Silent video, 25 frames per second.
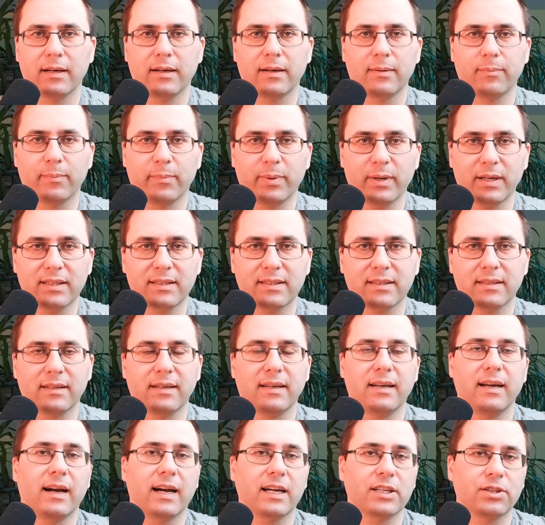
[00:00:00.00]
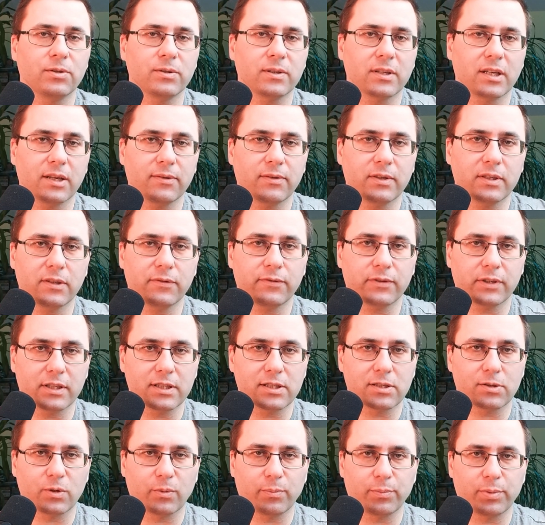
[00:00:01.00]
but I don't have any
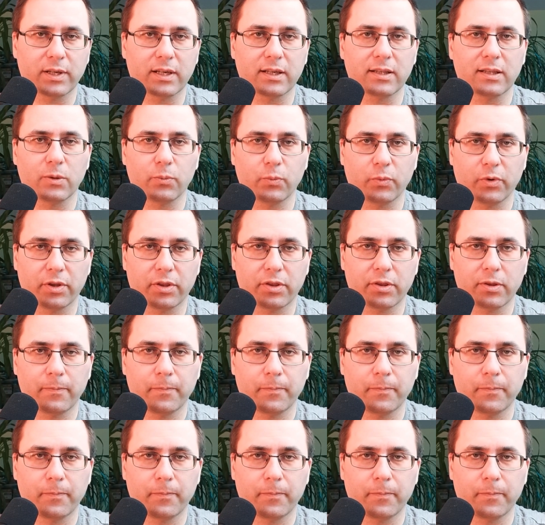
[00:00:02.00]
friends to play them with.